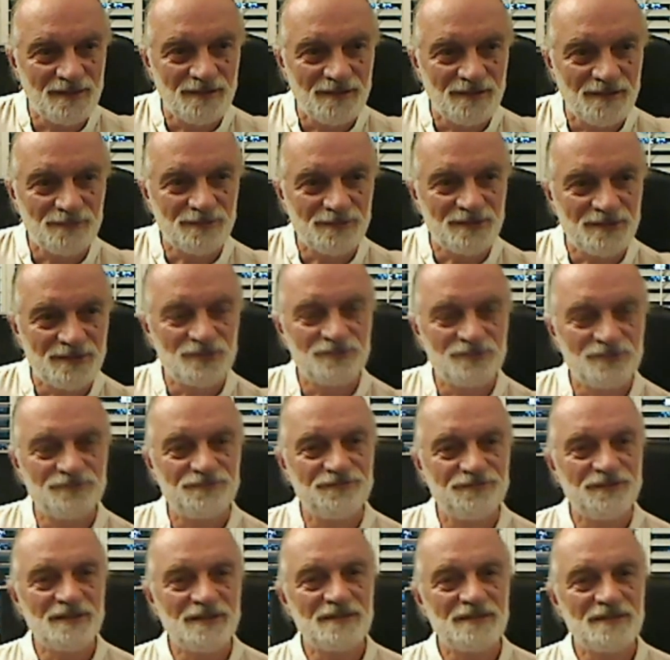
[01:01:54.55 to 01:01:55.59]
when you
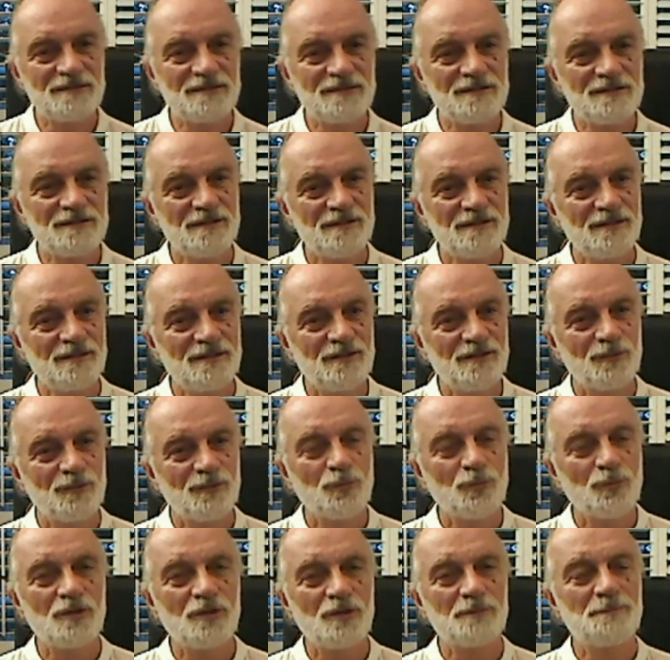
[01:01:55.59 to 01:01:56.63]
feel
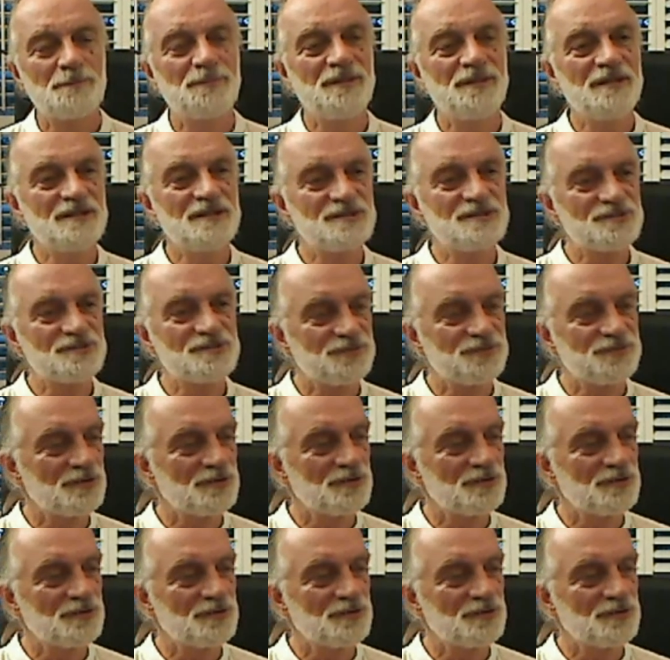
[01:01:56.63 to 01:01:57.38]
more peaceful,